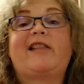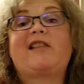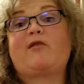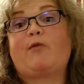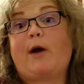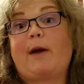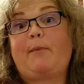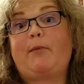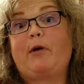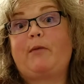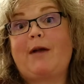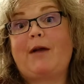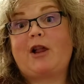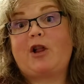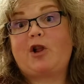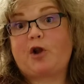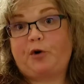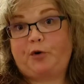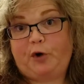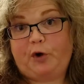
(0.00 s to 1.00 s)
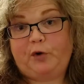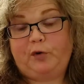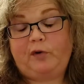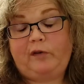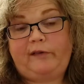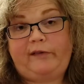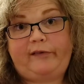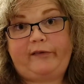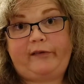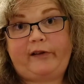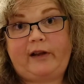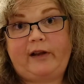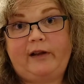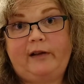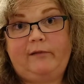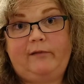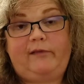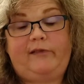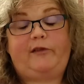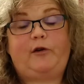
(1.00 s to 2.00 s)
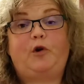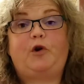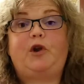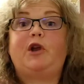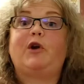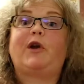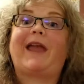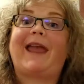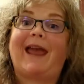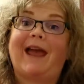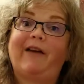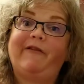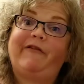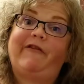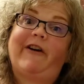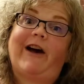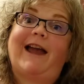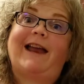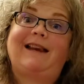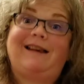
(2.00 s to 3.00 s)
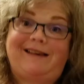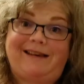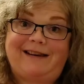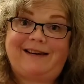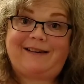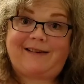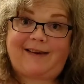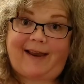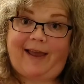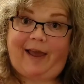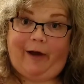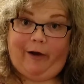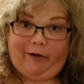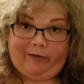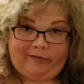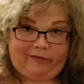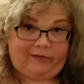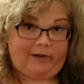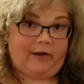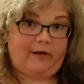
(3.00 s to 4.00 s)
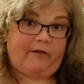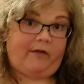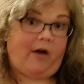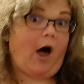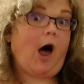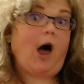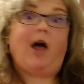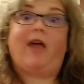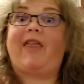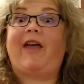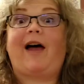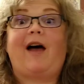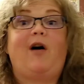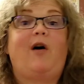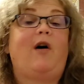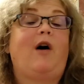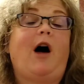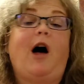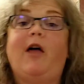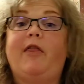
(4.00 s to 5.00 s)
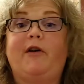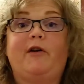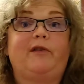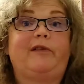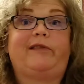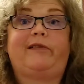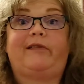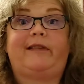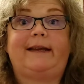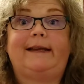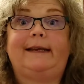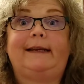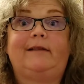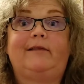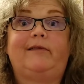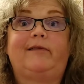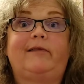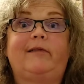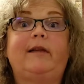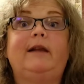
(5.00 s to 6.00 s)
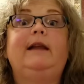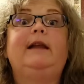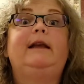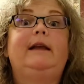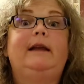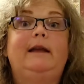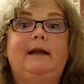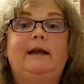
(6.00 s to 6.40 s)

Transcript: That's where I put my show notes, and so you can find details of all those things